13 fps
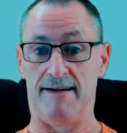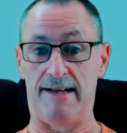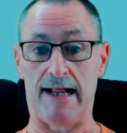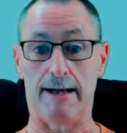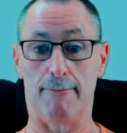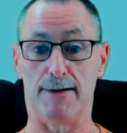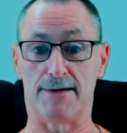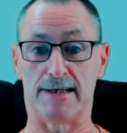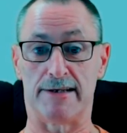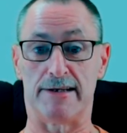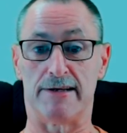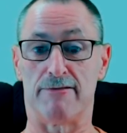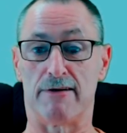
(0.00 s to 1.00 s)
Anyway, this
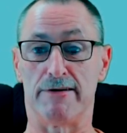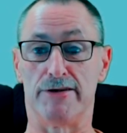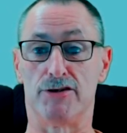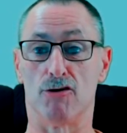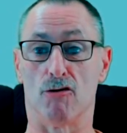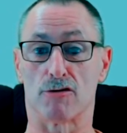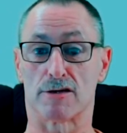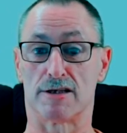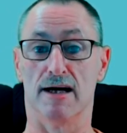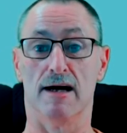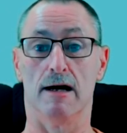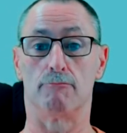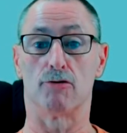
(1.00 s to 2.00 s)
is a very short
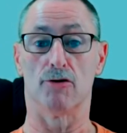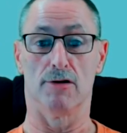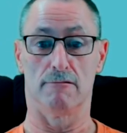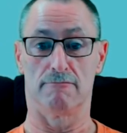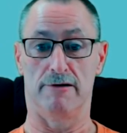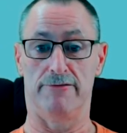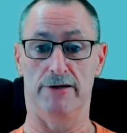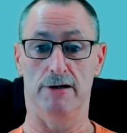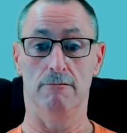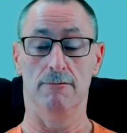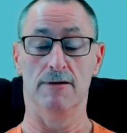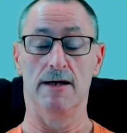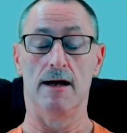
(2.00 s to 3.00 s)
uh, product review.
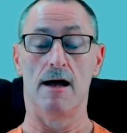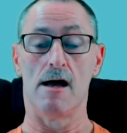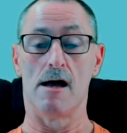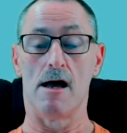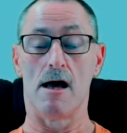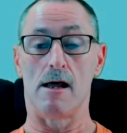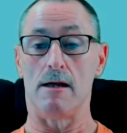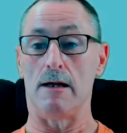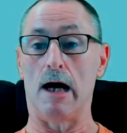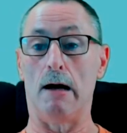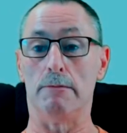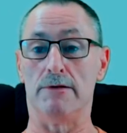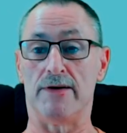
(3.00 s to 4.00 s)

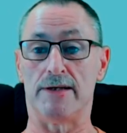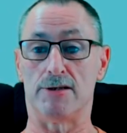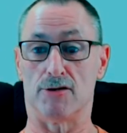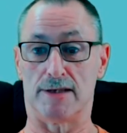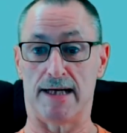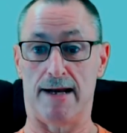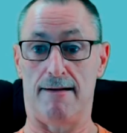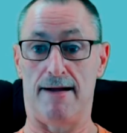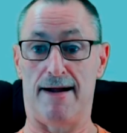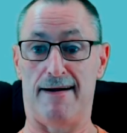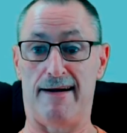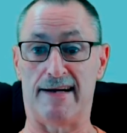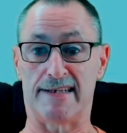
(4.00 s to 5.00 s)
Hope you've enjoyed it,
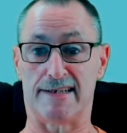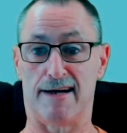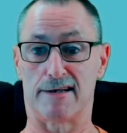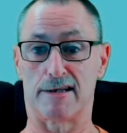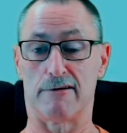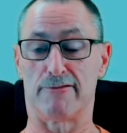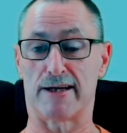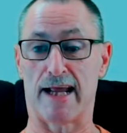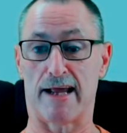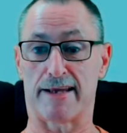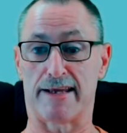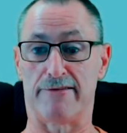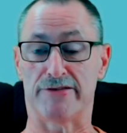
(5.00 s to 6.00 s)
and uh, don't
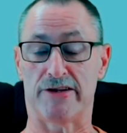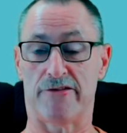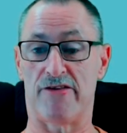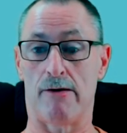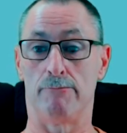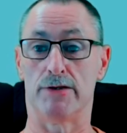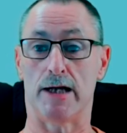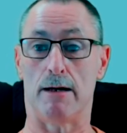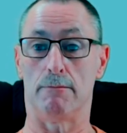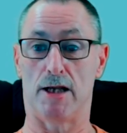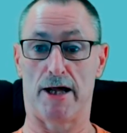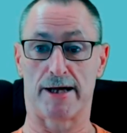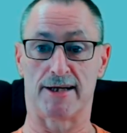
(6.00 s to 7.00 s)
forget give us a thumbs up,
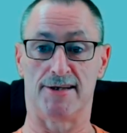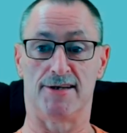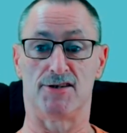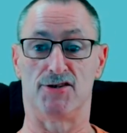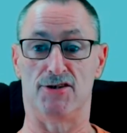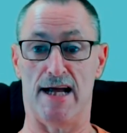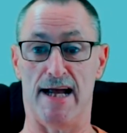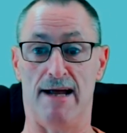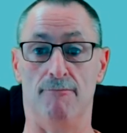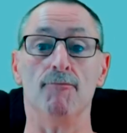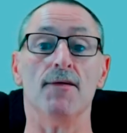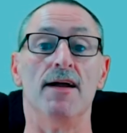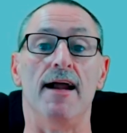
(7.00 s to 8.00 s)
like and a share,
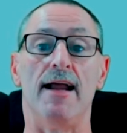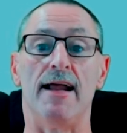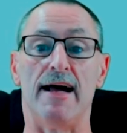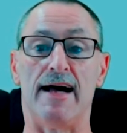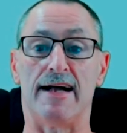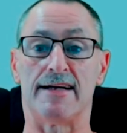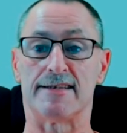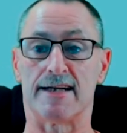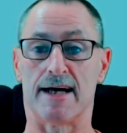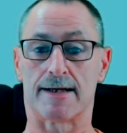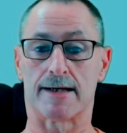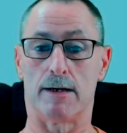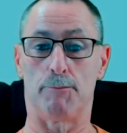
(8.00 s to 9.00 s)
and uh,
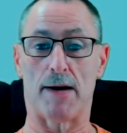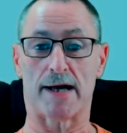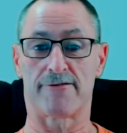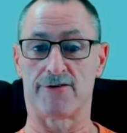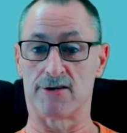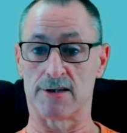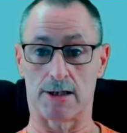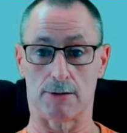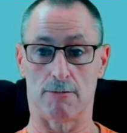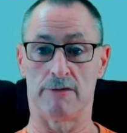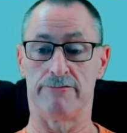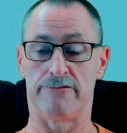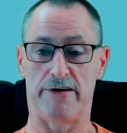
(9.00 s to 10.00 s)
come back for another
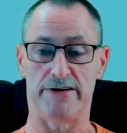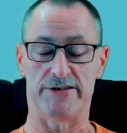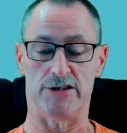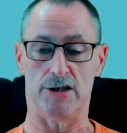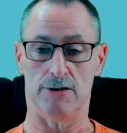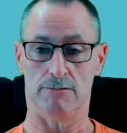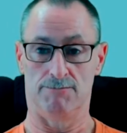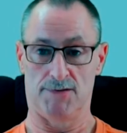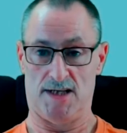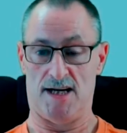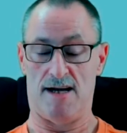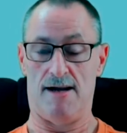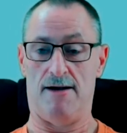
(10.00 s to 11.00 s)
one very soon.
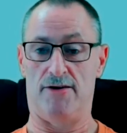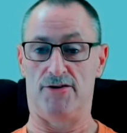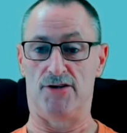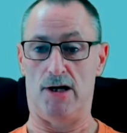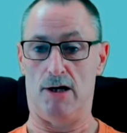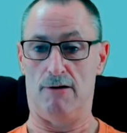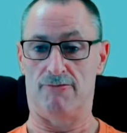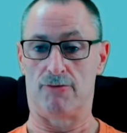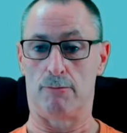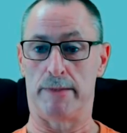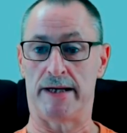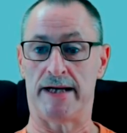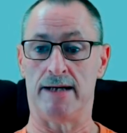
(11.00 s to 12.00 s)
So from
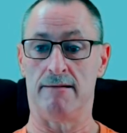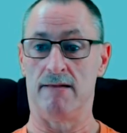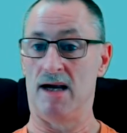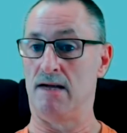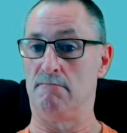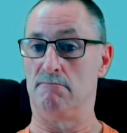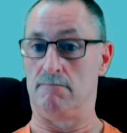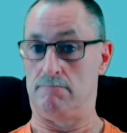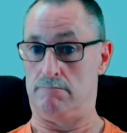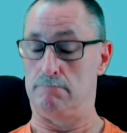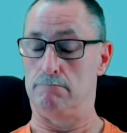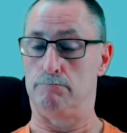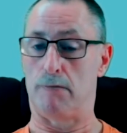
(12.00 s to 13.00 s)
me,
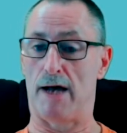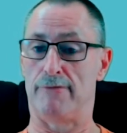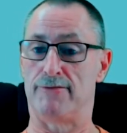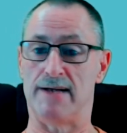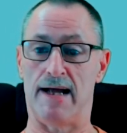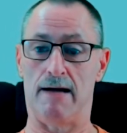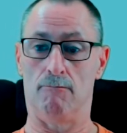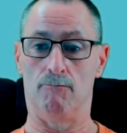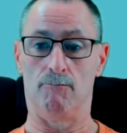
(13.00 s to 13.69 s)
bye for now.